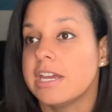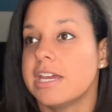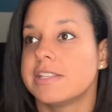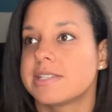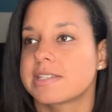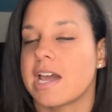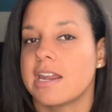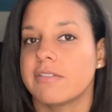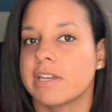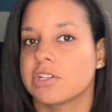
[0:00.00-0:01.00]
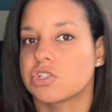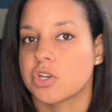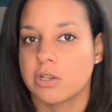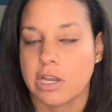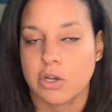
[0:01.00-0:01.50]
and this is kind of like a
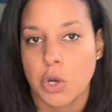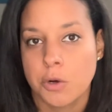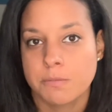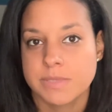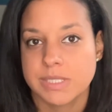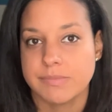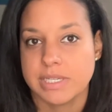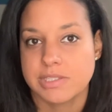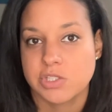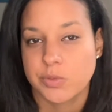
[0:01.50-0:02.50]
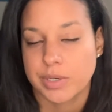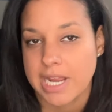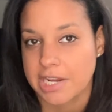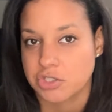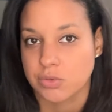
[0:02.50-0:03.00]
Sherlock Holmes meets
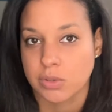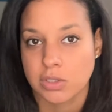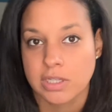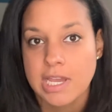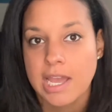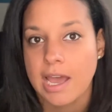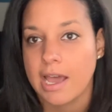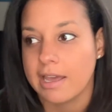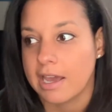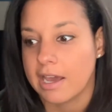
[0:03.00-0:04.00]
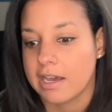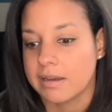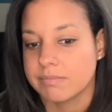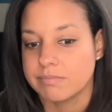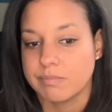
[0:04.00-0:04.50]
supernatural
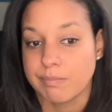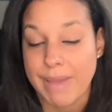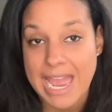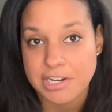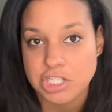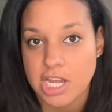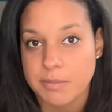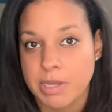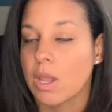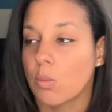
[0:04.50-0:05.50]
mashup,